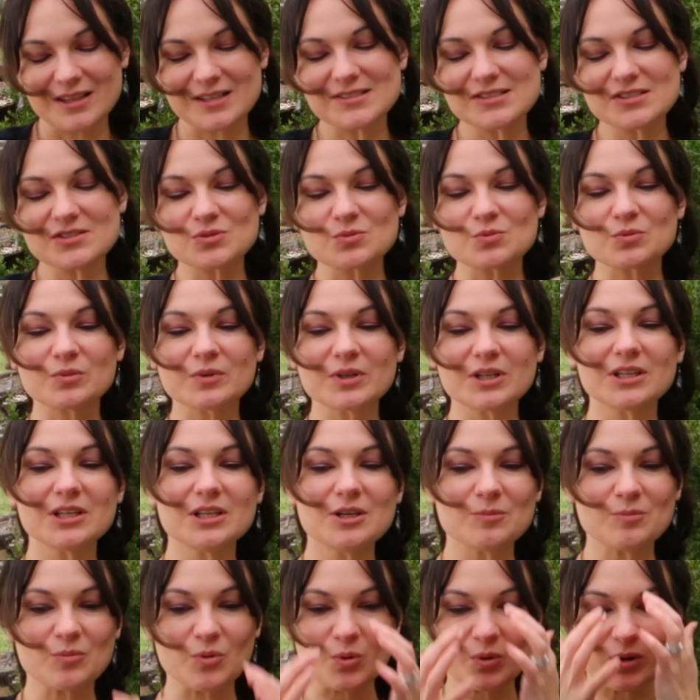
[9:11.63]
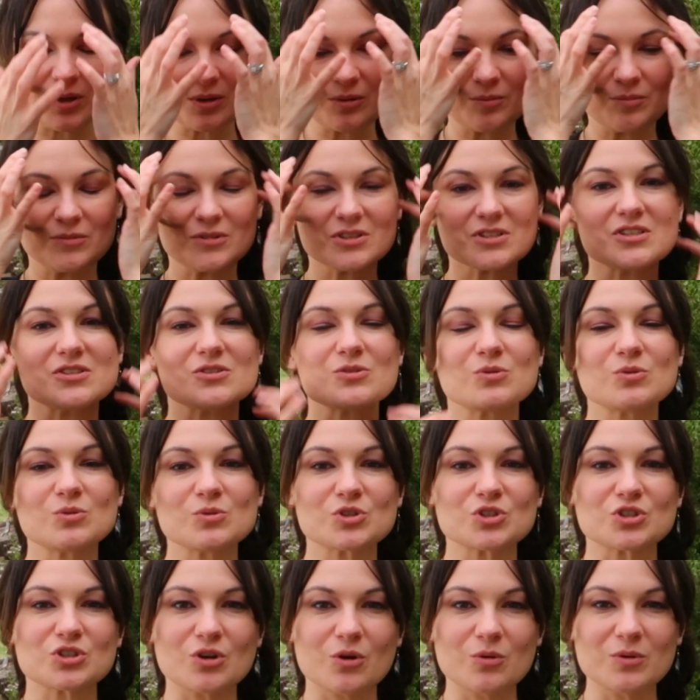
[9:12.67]
This is really important to
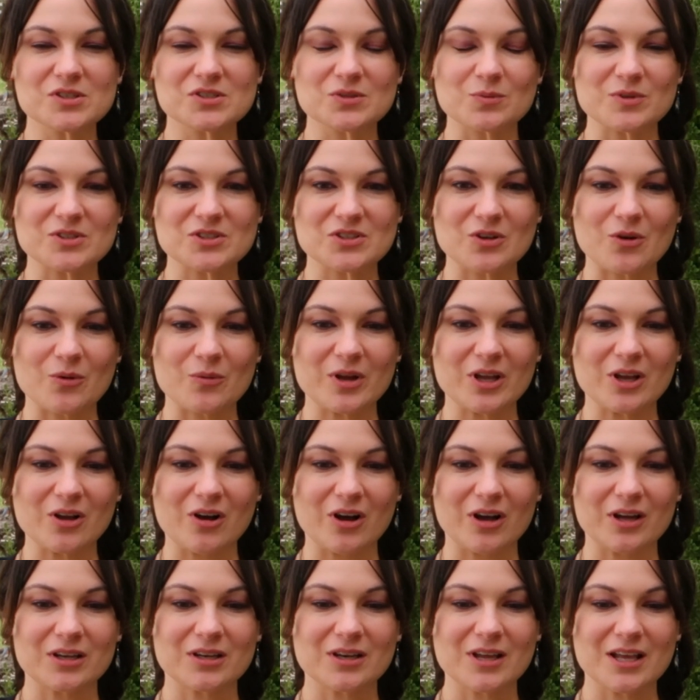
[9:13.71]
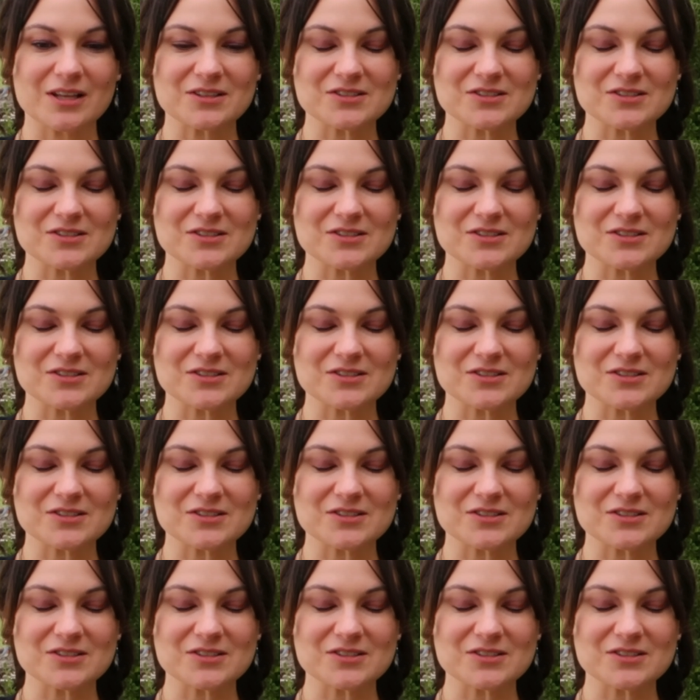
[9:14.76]
show us what's going on.